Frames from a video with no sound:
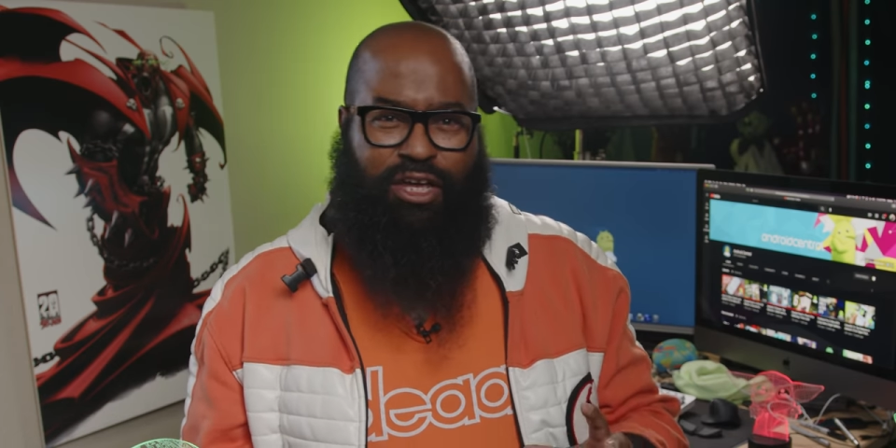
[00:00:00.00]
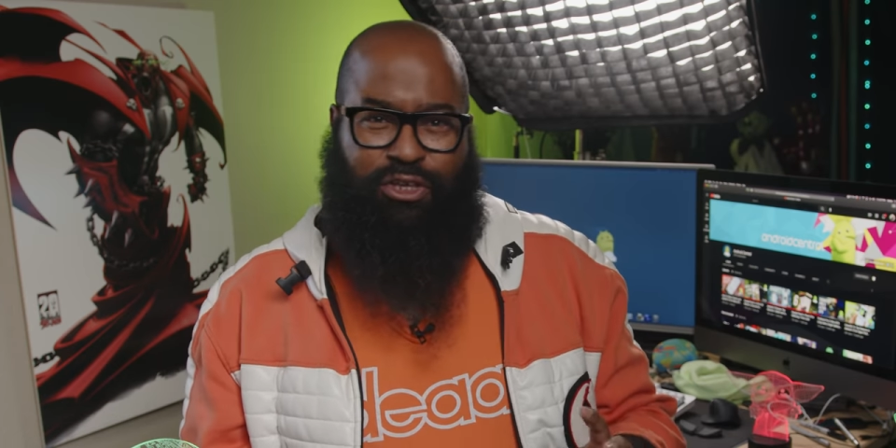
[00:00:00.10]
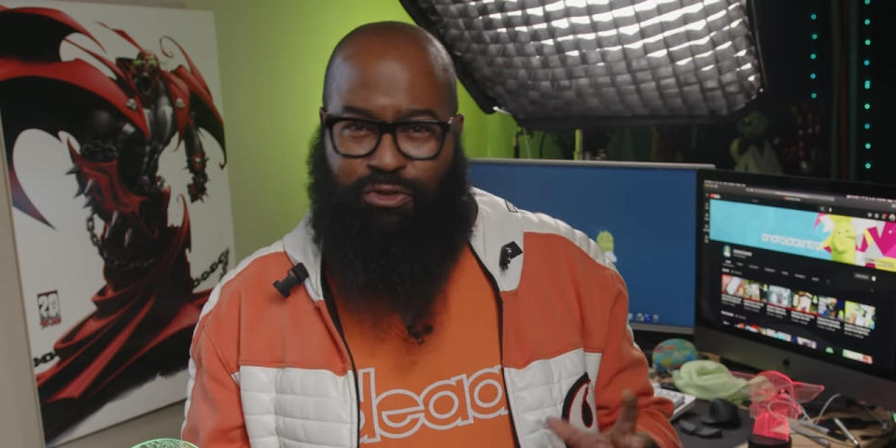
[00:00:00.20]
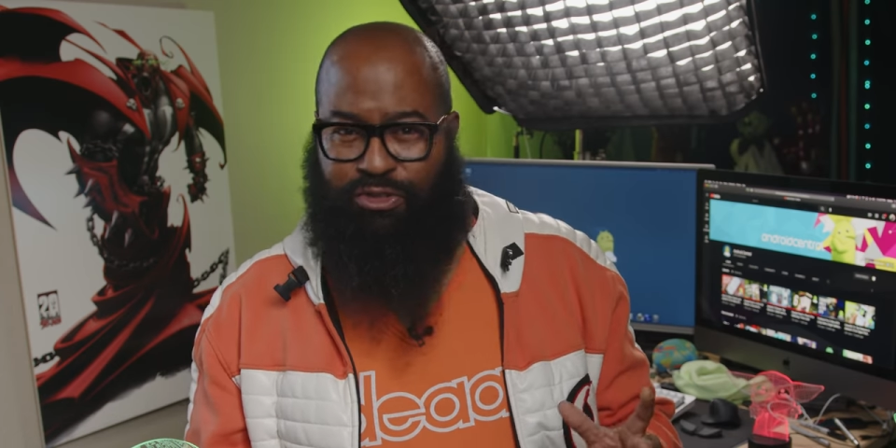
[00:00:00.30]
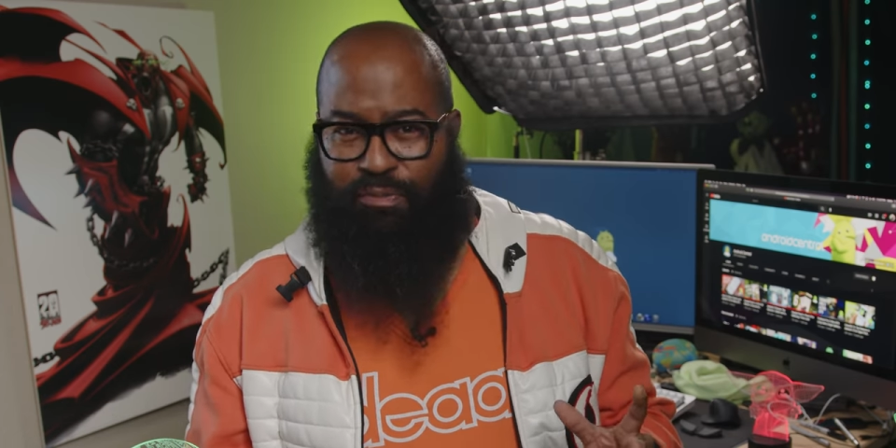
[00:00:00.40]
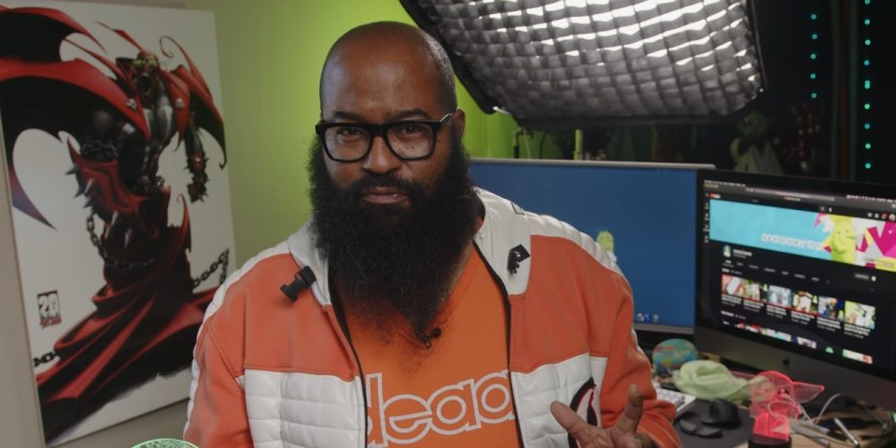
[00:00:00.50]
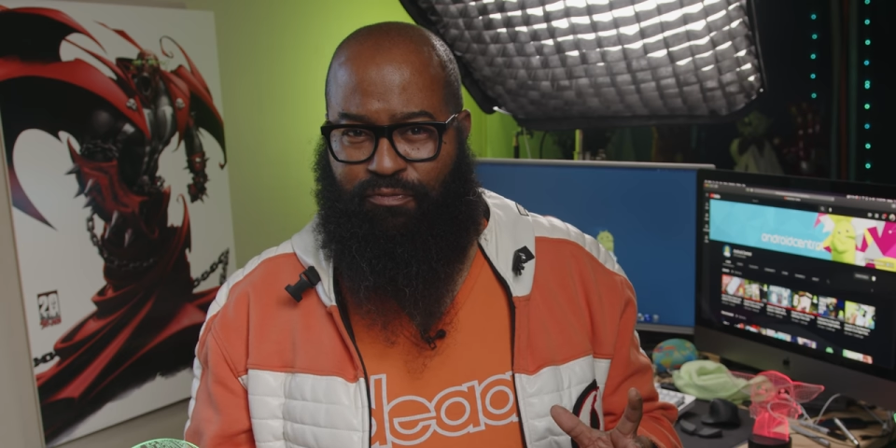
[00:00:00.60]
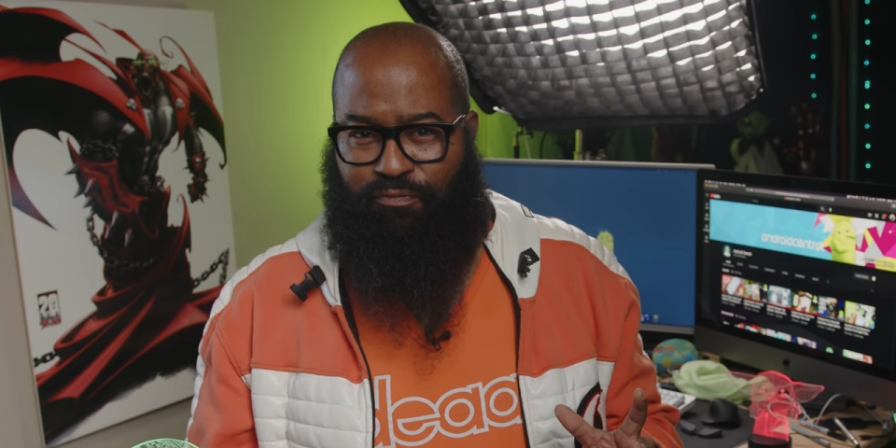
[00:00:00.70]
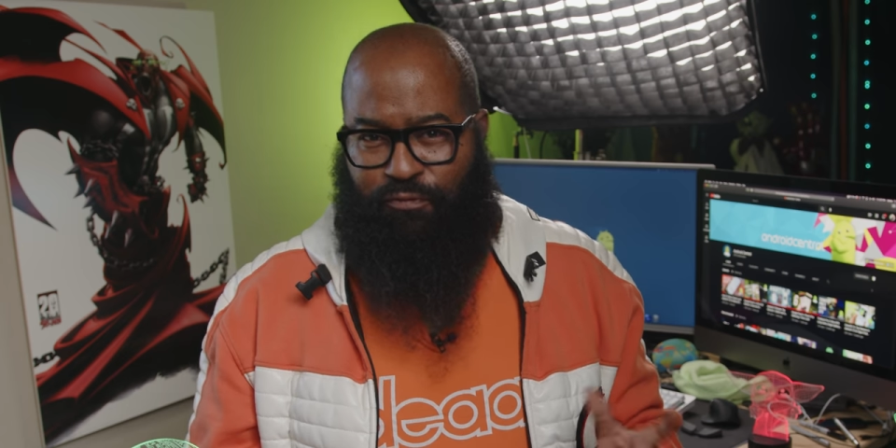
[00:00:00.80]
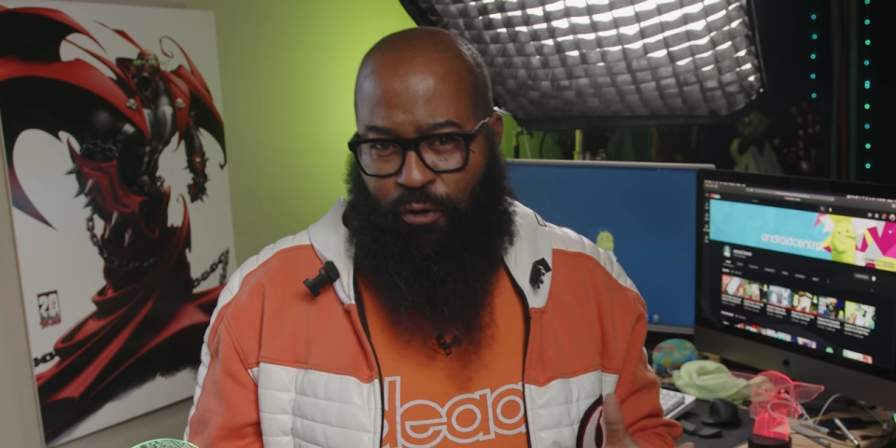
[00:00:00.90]
use
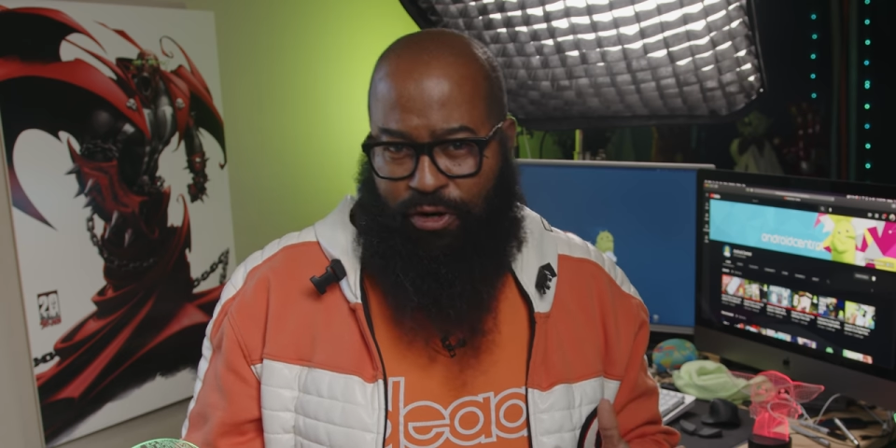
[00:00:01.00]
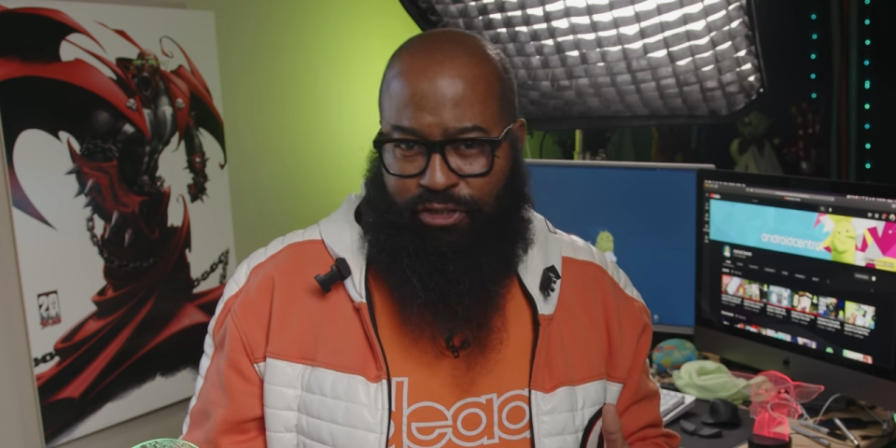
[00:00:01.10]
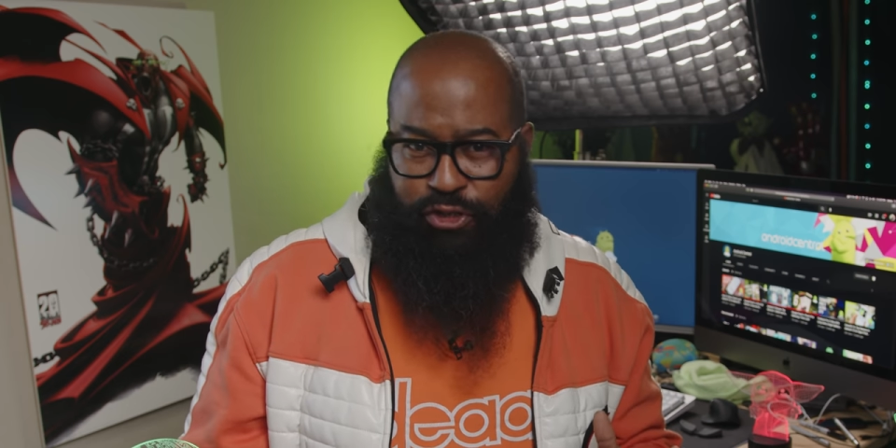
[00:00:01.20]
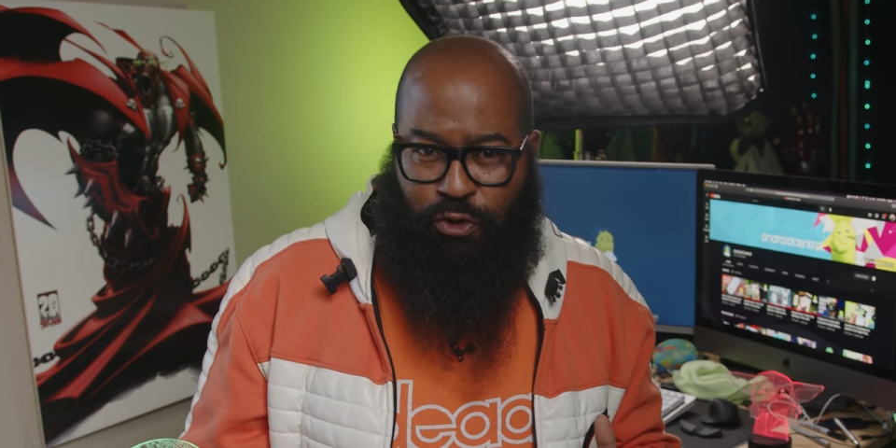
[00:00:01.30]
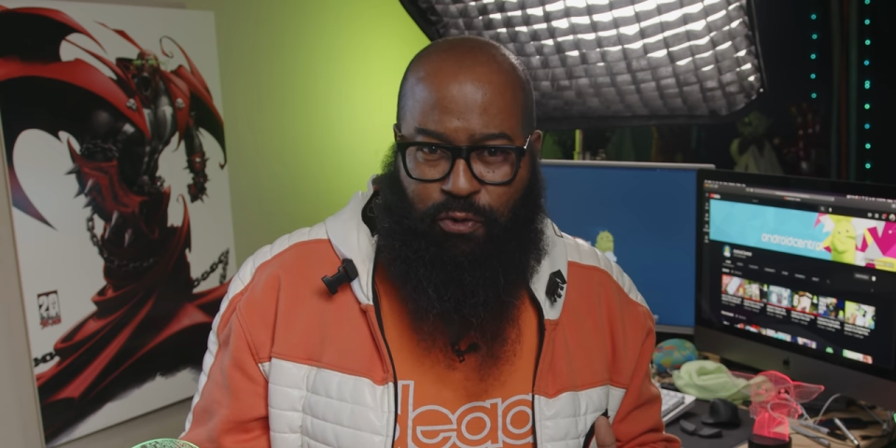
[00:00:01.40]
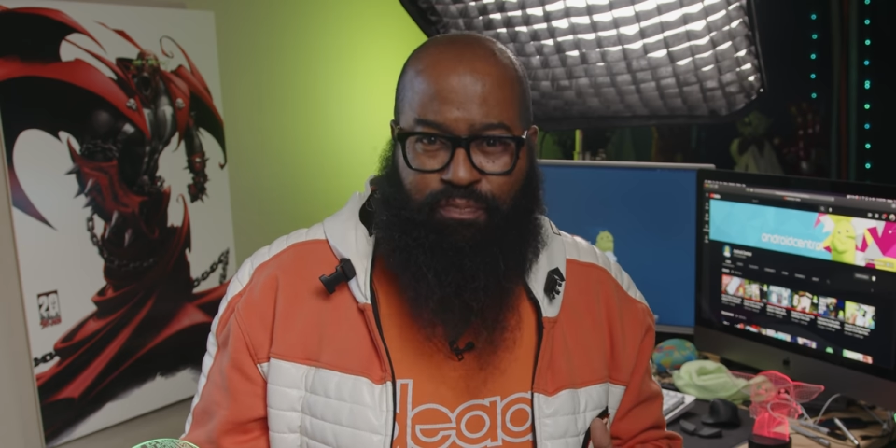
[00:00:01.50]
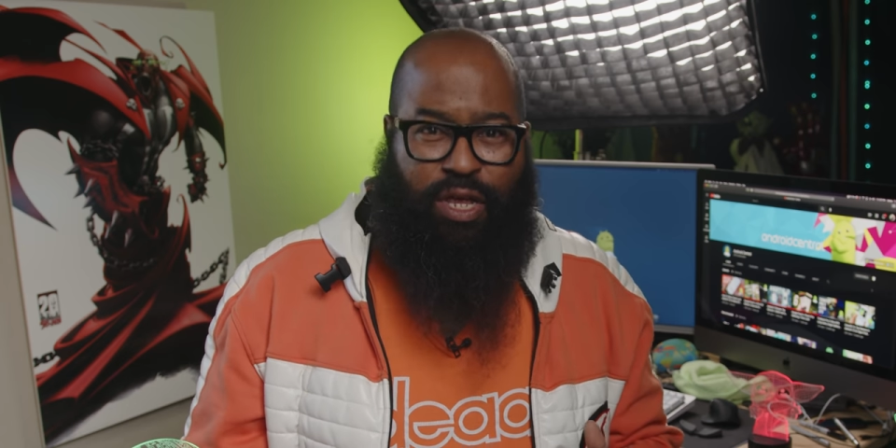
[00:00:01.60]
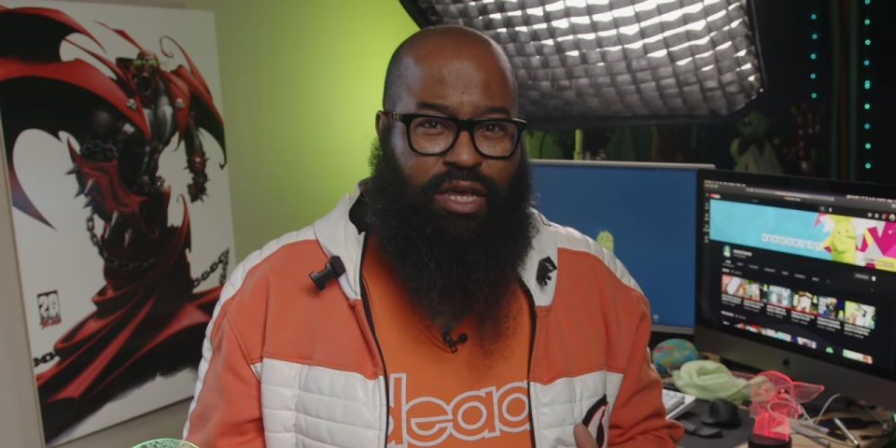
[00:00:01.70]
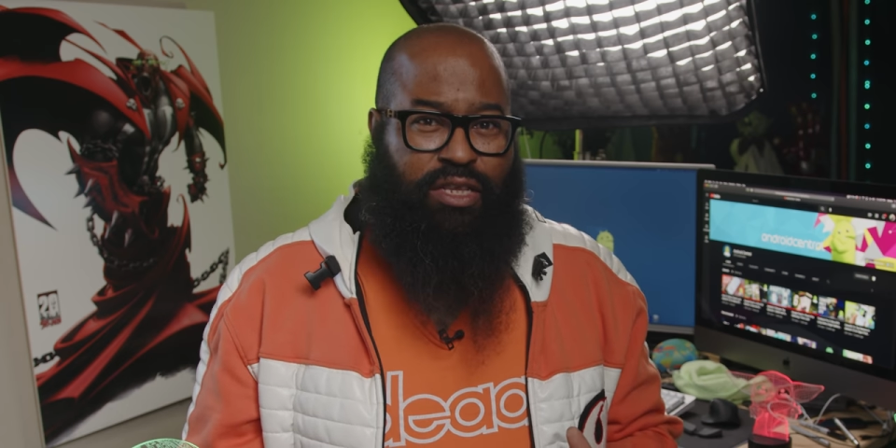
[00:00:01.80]
them for Zoom.